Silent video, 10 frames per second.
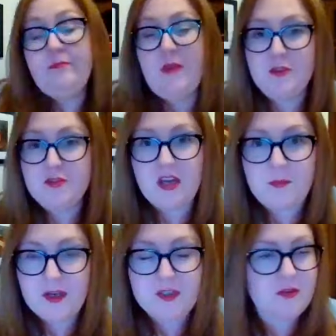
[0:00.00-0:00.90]
maybe there's not
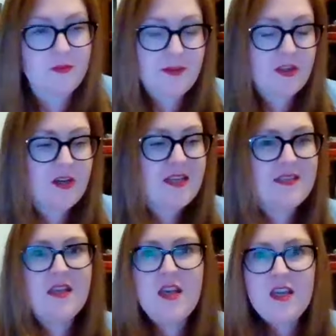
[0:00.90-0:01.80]
a picture, maybe there
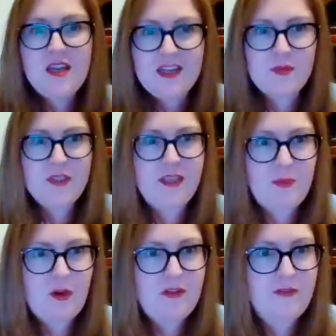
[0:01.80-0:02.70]
is, it's really
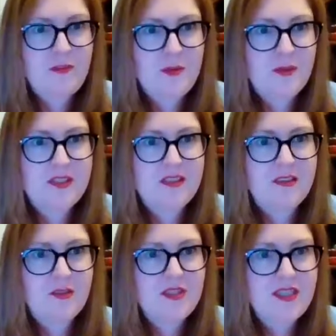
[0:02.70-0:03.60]
important for people
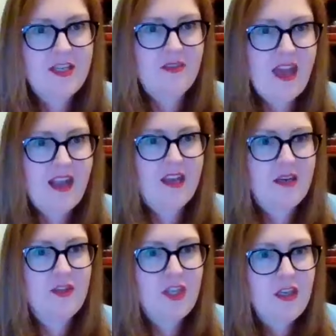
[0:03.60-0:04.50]
to hear that kind
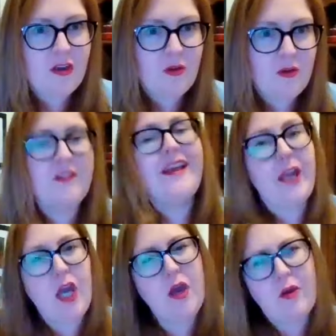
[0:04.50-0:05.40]
of cue, and they're
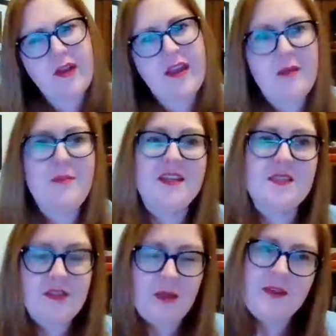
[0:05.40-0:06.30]
like, oh, right. Okay, that
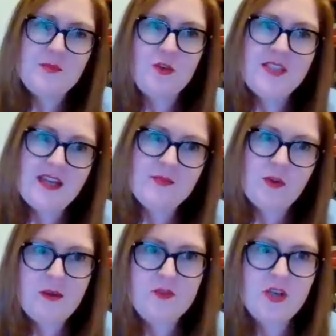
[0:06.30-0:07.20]
makes more sense
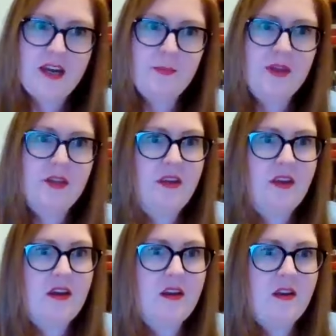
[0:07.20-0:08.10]
what I'm trying to build
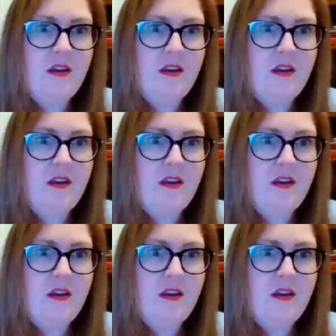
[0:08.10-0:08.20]
here.